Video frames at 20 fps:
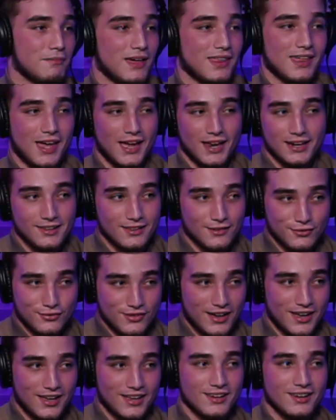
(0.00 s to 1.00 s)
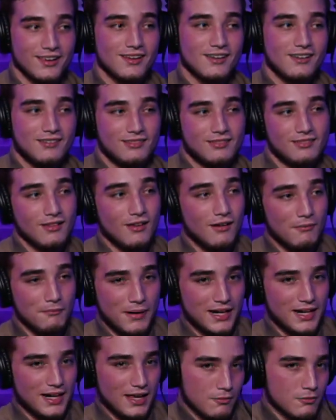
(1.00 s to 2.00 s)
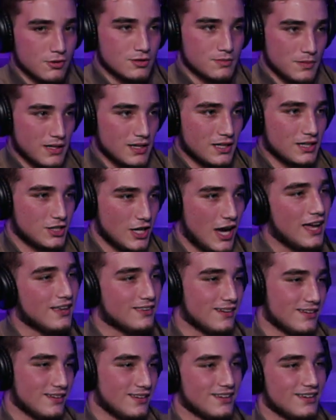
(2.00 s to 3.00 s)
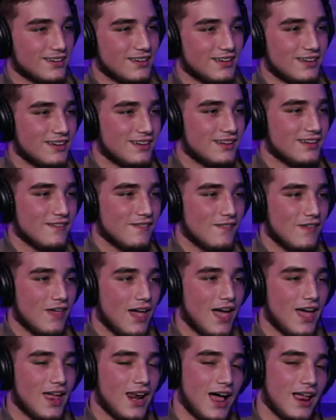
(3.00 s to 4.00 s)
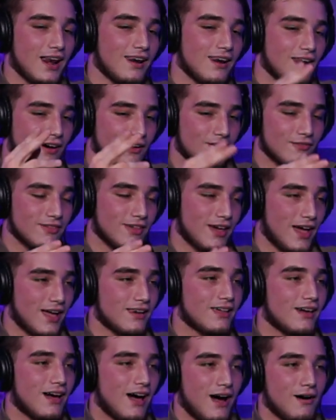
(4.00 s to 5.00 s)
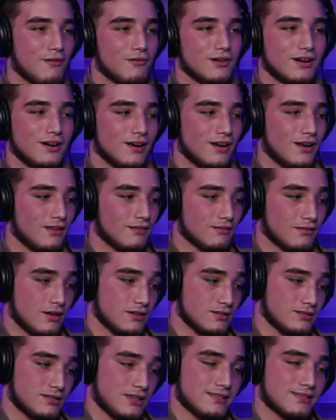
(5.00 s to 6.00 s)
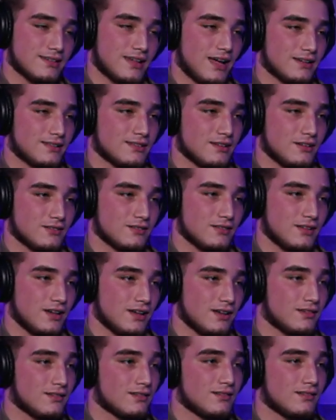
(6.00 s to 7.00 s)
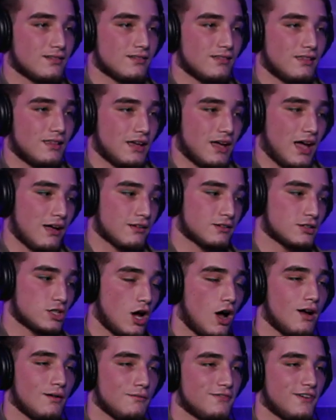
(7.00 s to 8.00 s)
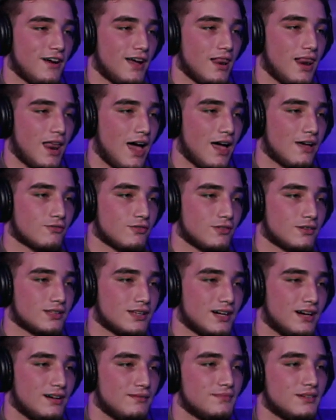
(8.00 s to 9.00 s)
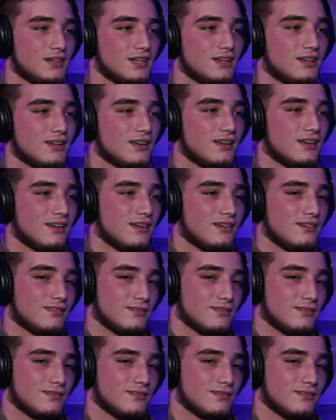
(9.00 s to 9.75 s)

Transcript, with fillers: And by the end of the fight, my name was being chanted. You had him on your side. And I love that. I would, because this guy sells tickets. Like I saw him fight live one time. Yeah.